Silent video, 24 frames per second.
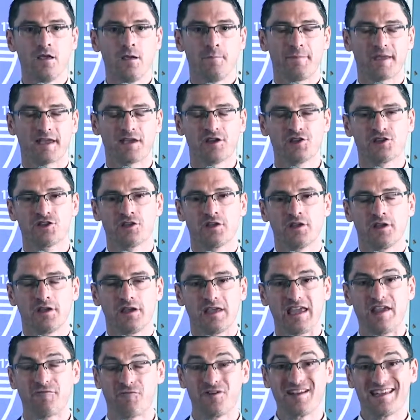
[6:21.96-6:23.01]
Because
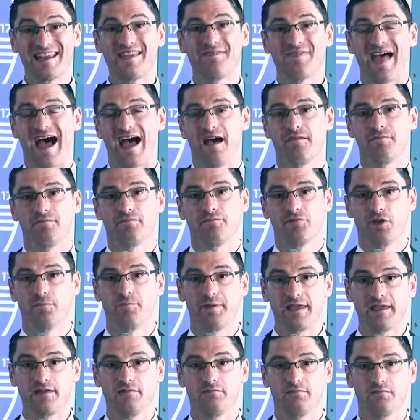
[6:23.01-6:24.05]
if we did that, there'd
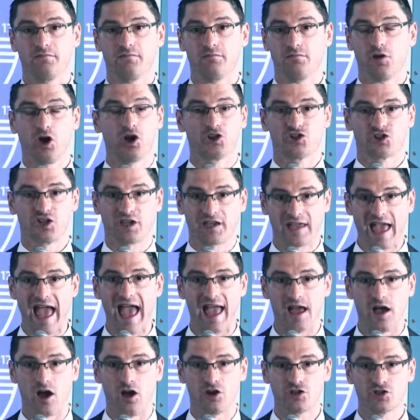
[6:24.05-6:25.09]
be utter
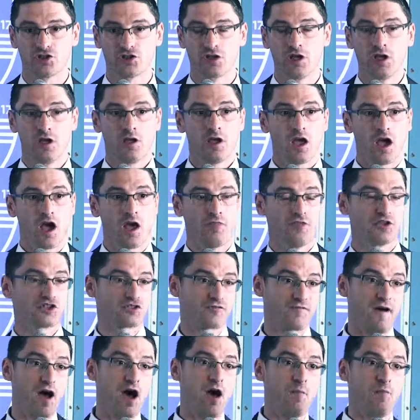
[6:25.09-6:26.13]
chaos. And there's
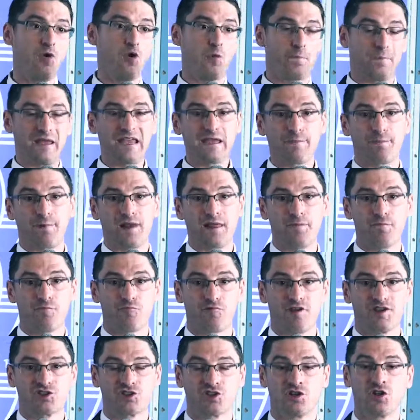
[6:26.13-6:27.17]
far more people in
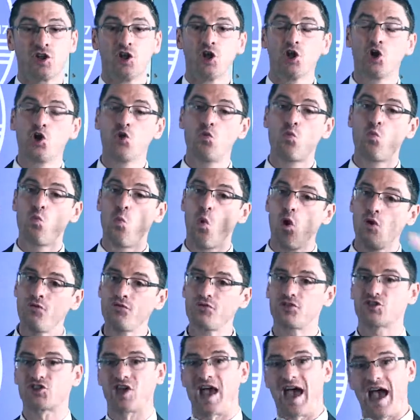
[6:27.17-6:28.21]
Britain who
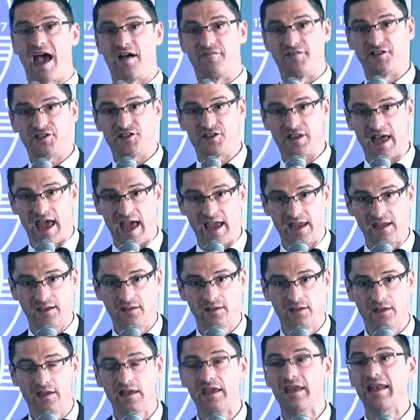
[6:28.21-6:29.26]
want to have a say
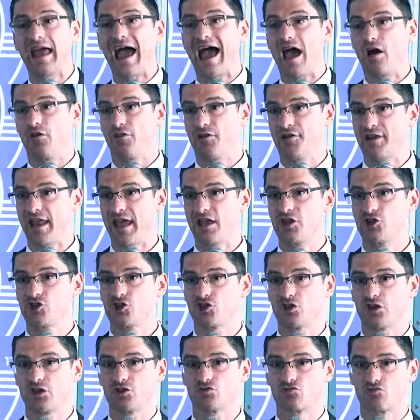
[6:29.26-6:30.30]
in how the
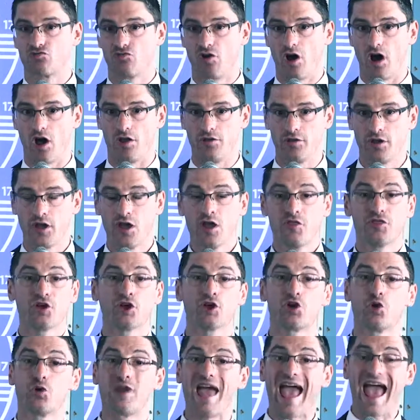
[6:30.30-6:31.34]
nation is run than
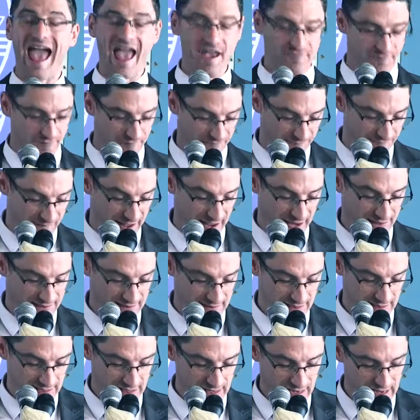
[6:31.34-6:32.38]
could ever fit
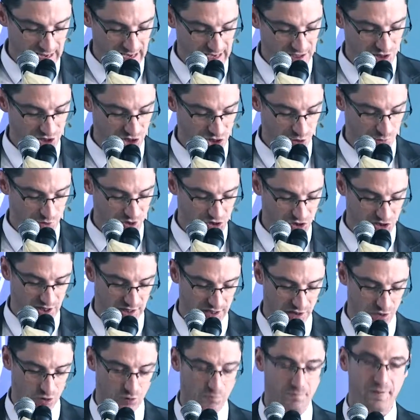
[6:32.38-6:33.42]
into a
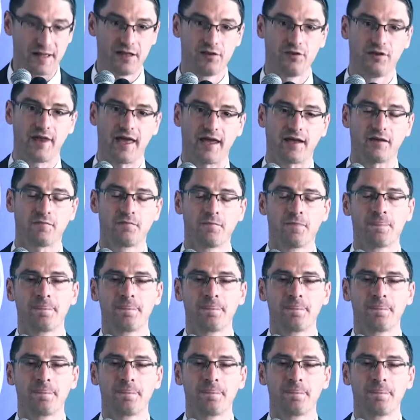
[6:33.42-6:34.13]
single building.